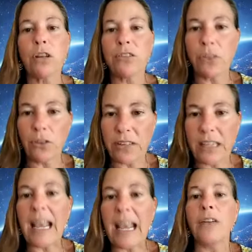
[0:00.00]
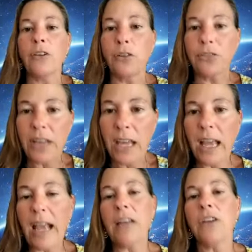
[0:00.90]
crystals and candles
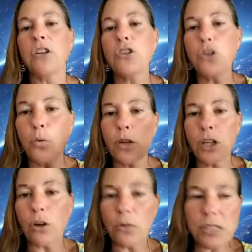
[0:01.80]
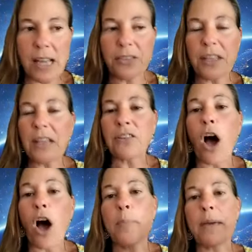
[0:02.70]
and yeah. do you know set things
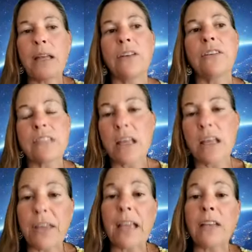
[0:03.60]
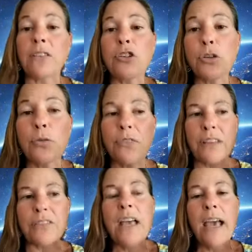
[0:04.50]
up and say things and do
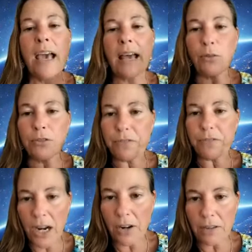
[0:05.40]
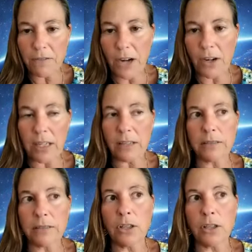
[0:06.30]
things and i was very very
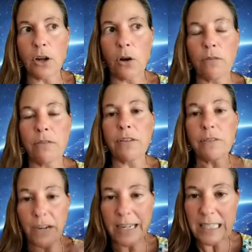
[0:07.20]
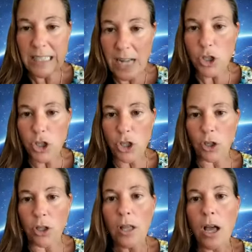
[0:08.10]
you know very
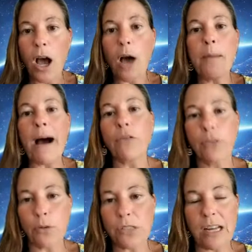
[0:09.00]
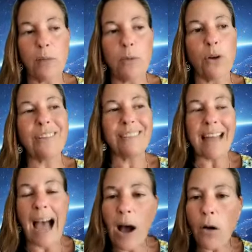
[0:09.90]
intentional about those ceremonies
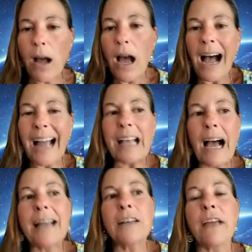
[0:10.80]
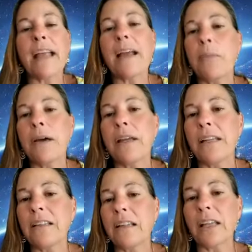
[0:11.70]
now i kind of am an,
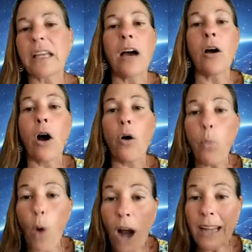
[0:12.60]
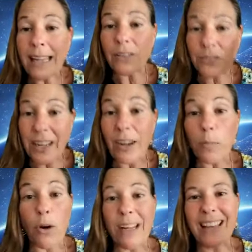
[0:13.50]
in, like a, a, walking
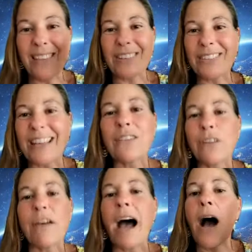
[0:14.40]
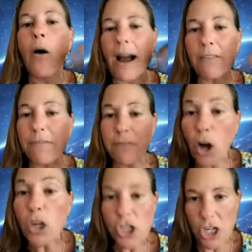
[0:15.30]
ceremony in the sense yep. of how i
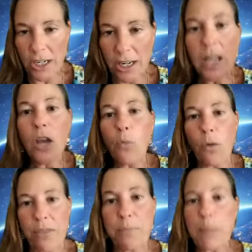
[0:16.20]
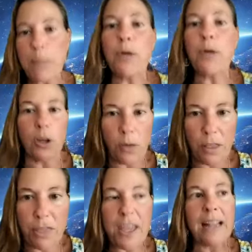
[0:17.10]
function with people and
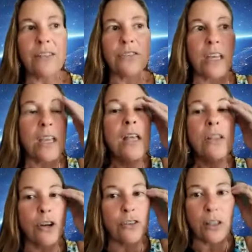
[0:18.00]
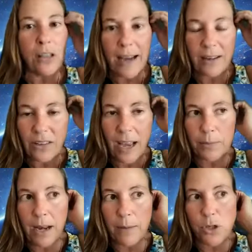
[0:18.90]
with things like there's a lot of
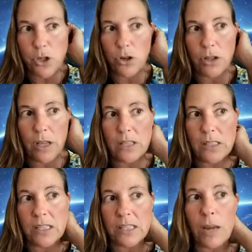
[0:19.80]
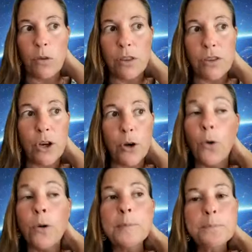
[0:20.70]
times and i'm sure it's the same with you